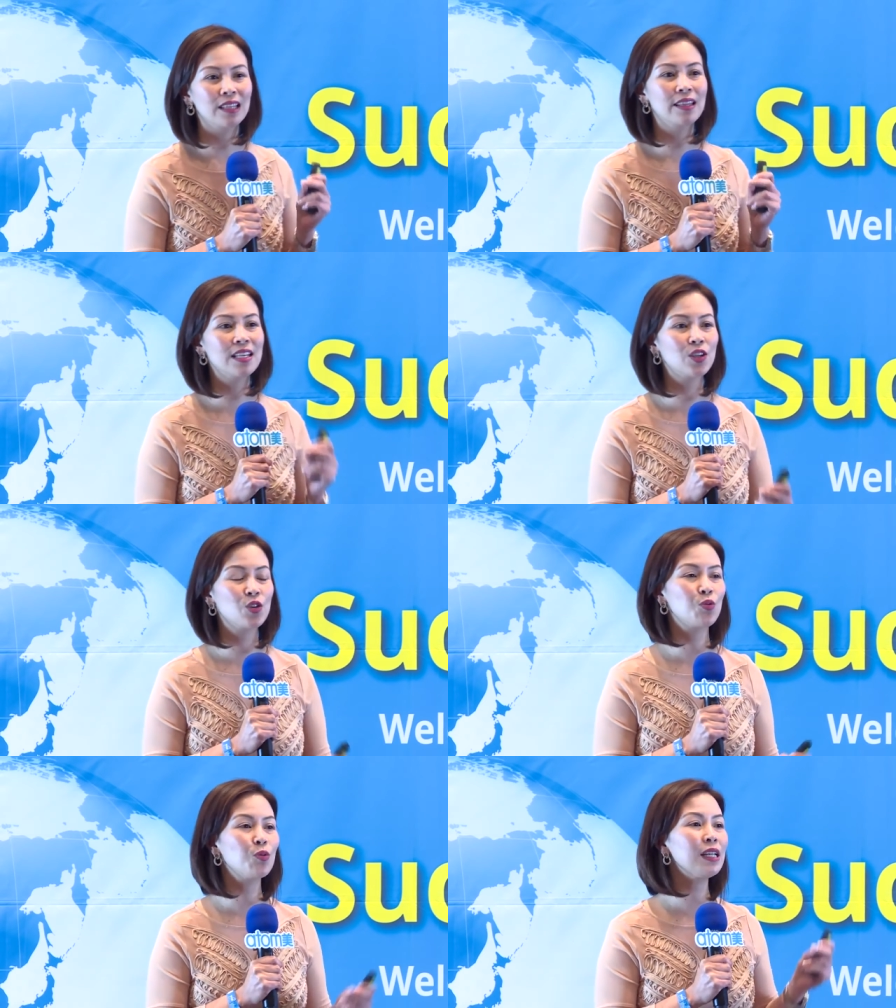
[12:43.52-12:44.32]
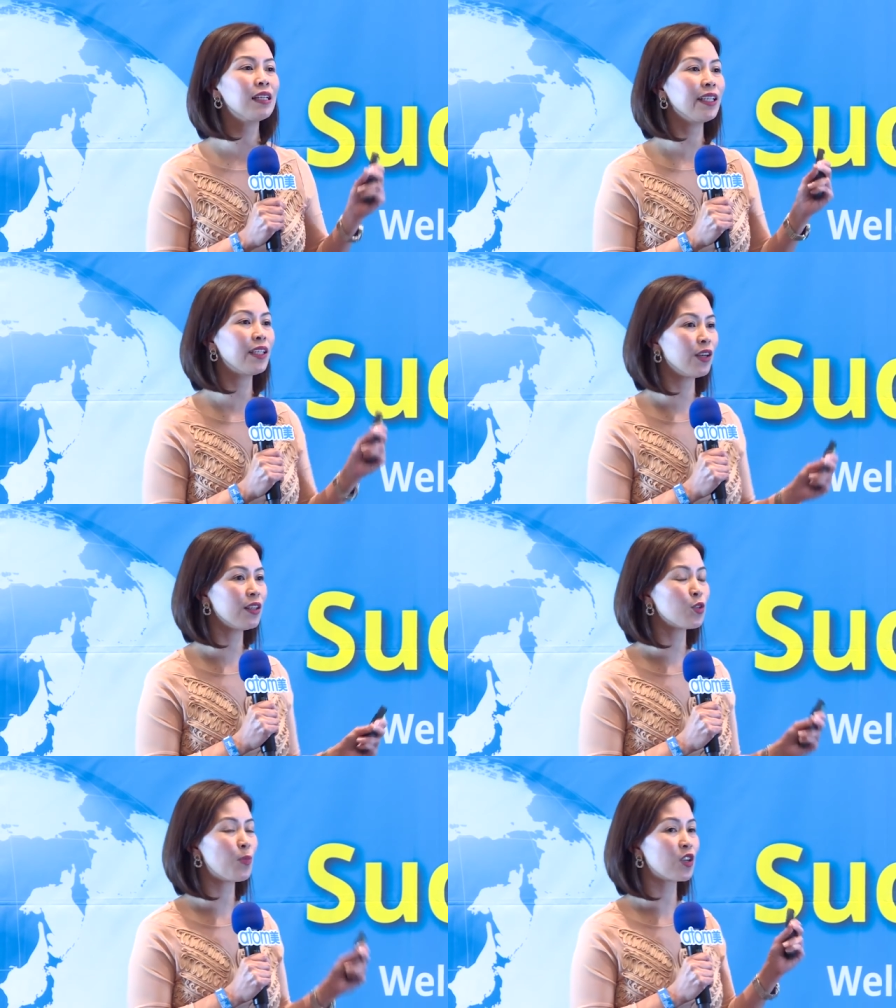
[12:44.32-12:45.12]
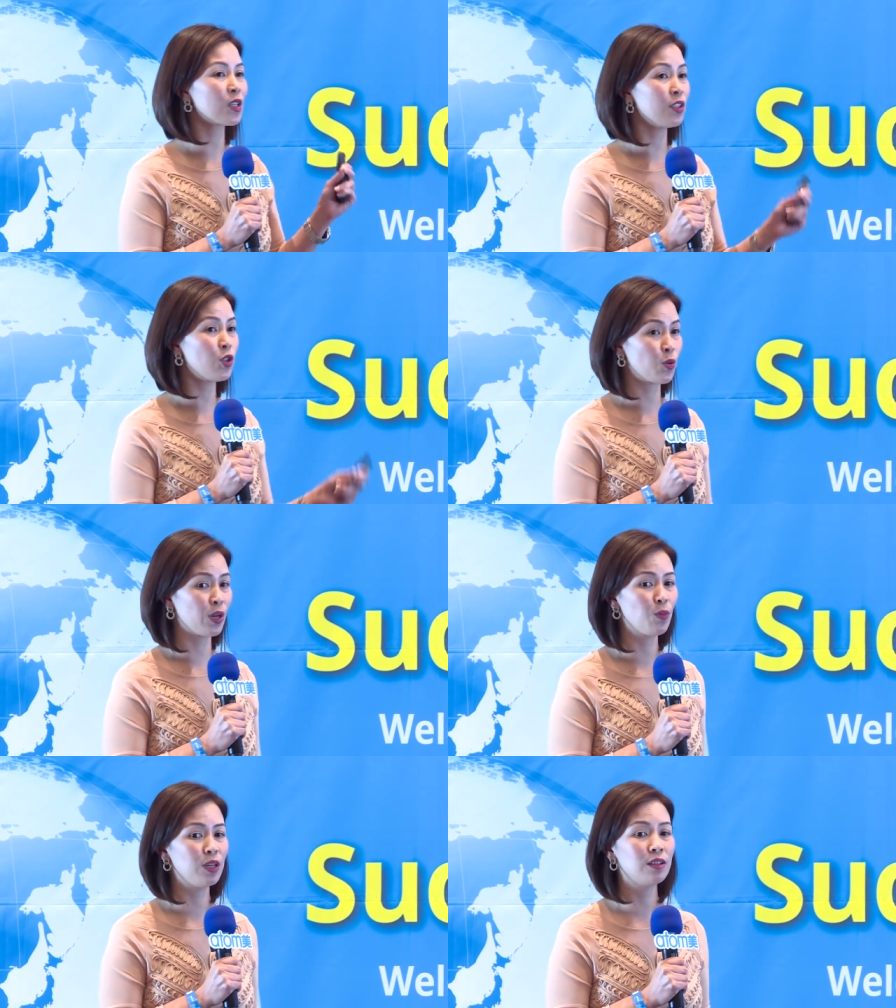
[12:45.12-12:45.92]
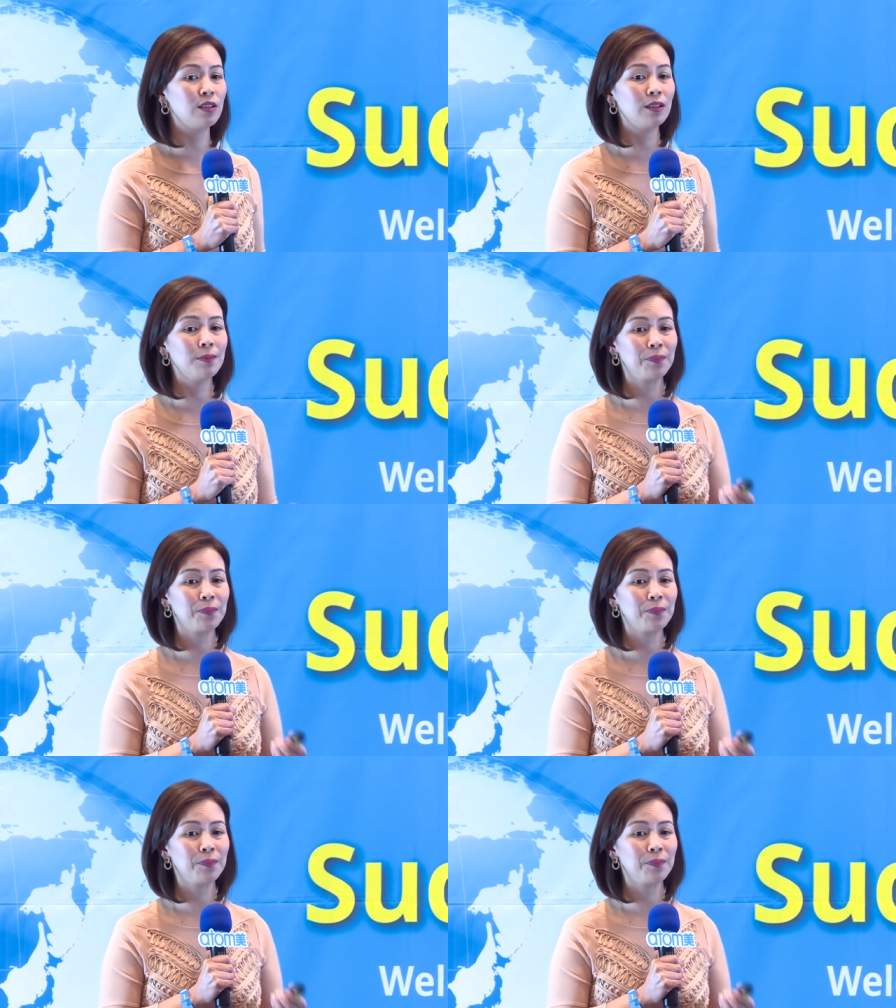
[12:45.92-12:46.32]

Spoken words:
this is really good, especially during winter.